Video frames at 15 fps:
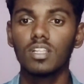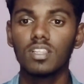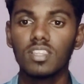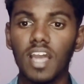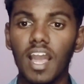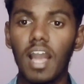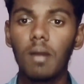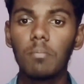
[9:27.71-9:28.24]
The
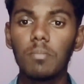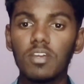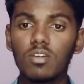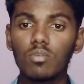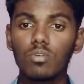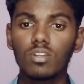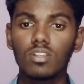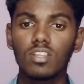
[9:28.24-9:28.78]

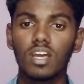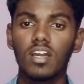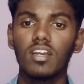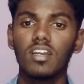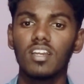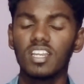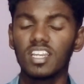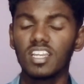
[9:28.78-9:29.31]
ambiguity,
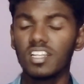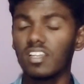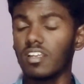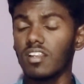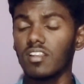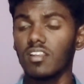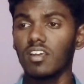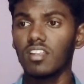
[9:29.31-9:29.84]

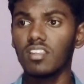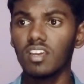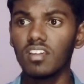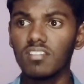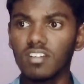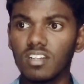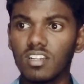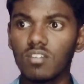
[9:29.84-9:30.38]
there
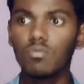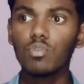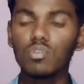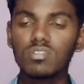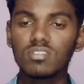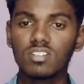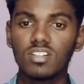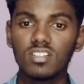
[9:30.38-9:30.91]
is a
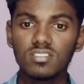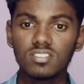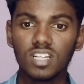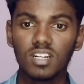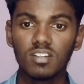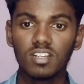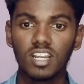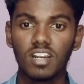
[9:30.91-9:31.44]
diffuseness
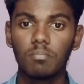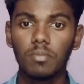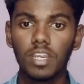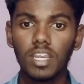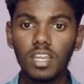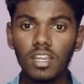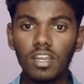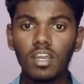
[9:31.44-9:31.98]
that can
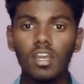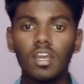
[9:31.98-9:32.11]
be